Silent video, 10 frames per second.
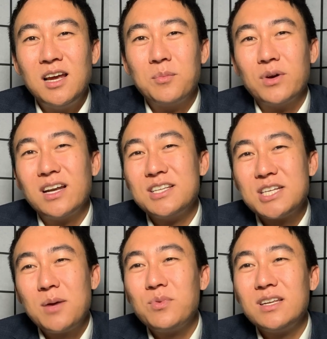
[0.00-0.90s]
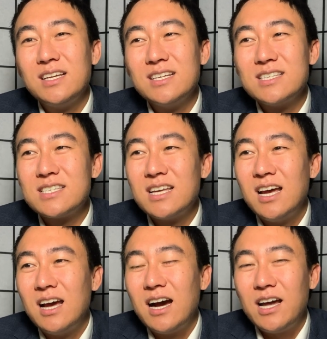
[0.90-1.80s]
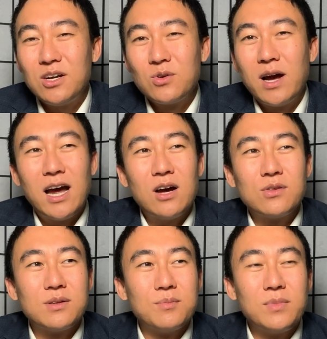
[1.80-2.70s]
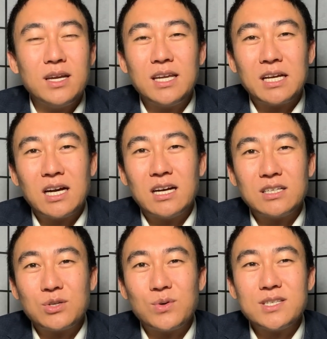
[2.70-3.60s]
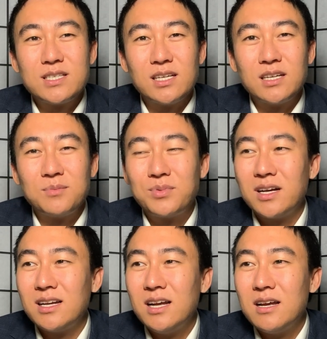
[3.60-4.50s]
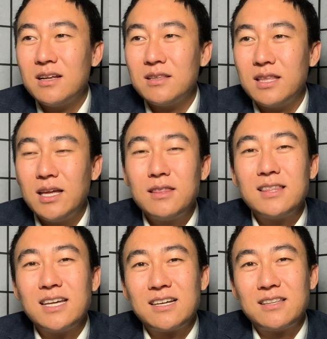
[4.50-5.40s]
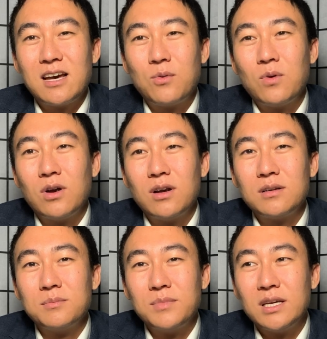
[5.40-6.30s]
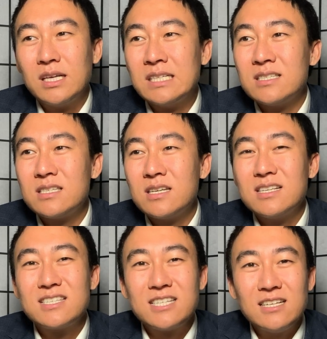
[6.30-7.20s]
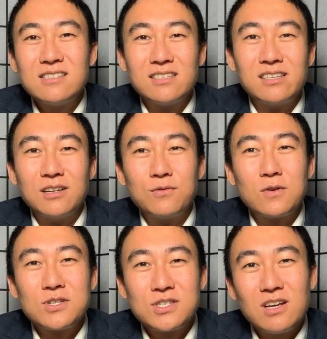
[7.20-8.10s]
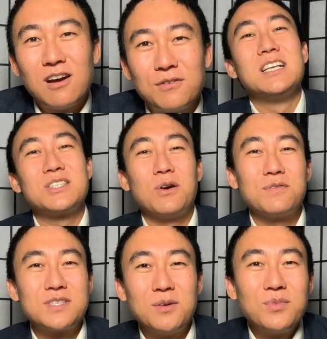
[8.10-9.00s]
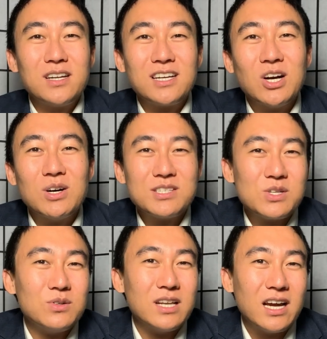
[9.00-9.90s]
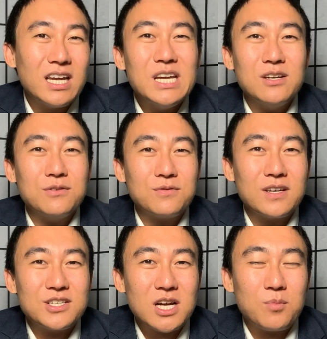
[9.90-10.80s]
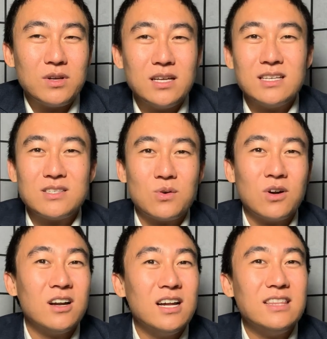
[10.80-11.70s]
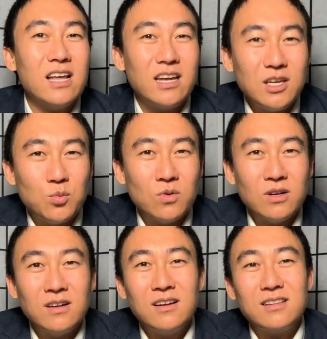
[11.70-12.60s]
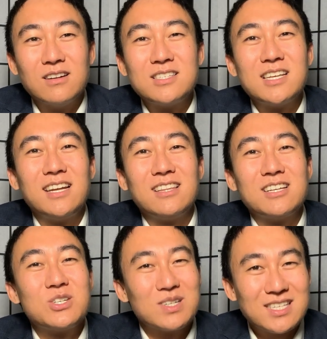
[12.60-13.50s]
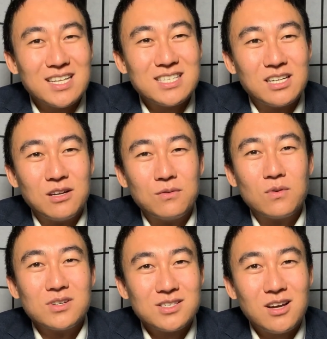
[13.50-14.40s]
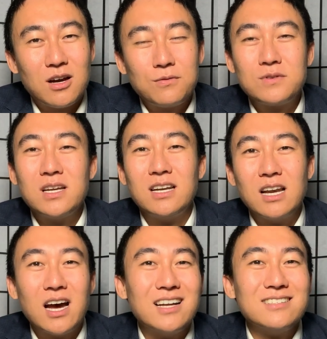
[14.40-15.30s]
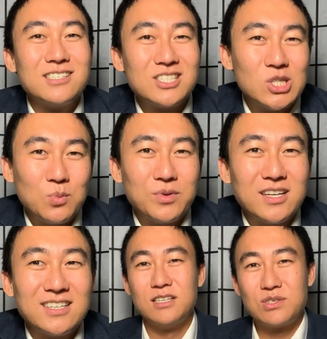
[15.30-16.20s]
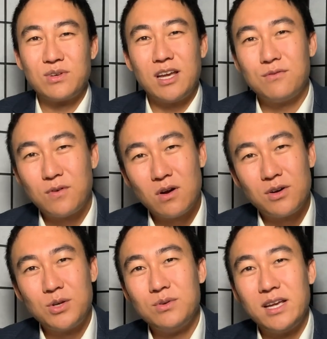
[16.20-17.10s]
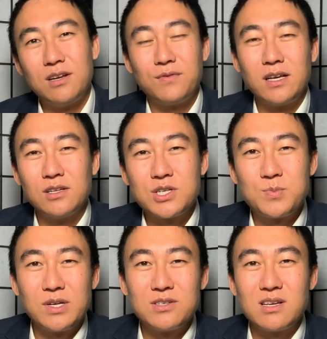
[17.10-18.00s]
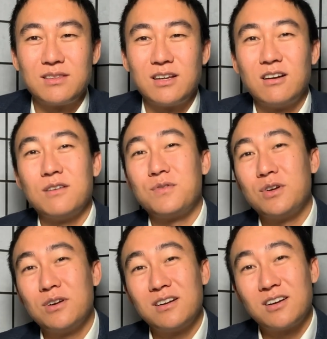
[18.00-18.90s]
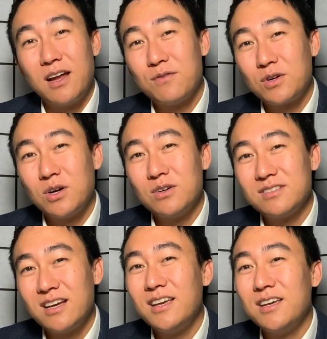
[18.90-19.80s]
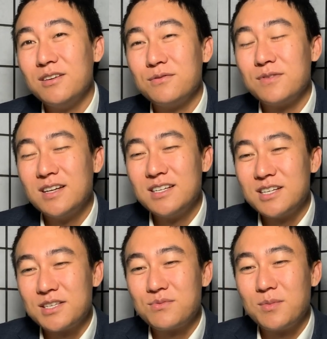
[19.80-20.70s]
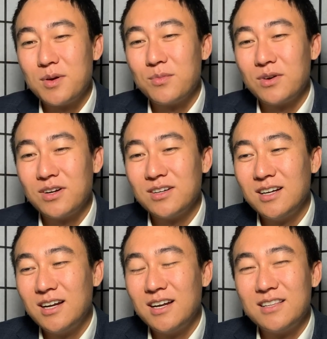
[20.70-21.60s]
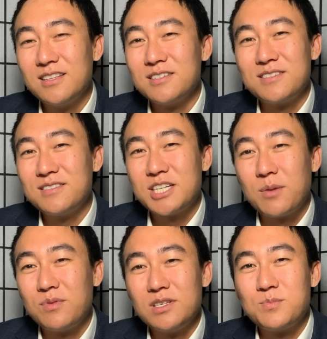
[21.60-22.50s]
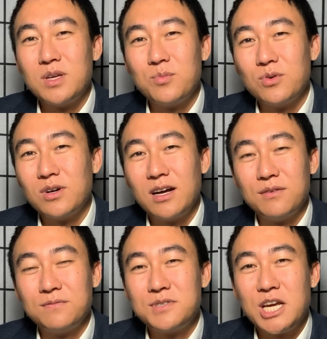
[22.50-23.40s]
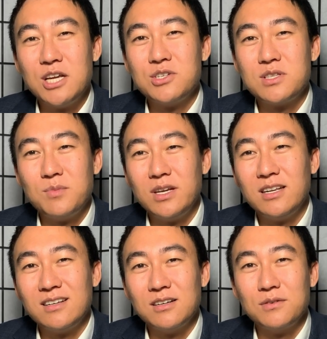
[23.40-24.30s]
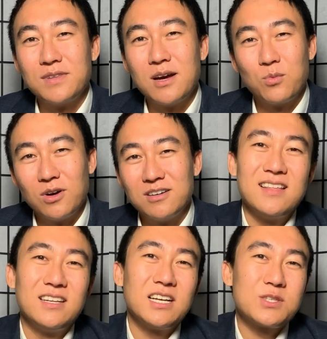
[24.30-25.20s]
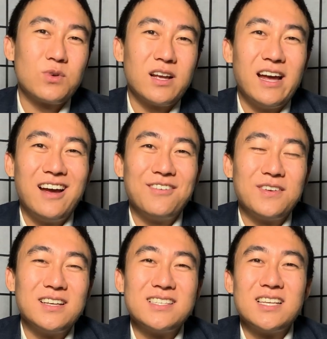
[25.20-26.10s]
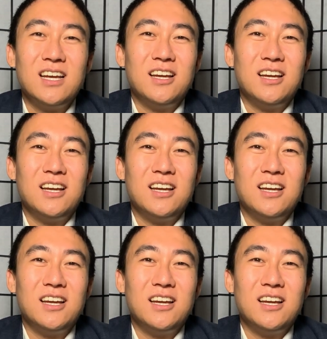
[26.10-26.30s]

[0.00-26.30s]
But in Japanese, I don't know how the meaning got twisted, but they think that word means sensitive or soft. So if somebody calls you naive in Japanese or naibu, they're saying that you're sensitive or soft, not stupid. So again, for all you native English speakers out there, if you're ever called naive, just remember that Japanese people have changed the meaning of that word. The next word I have is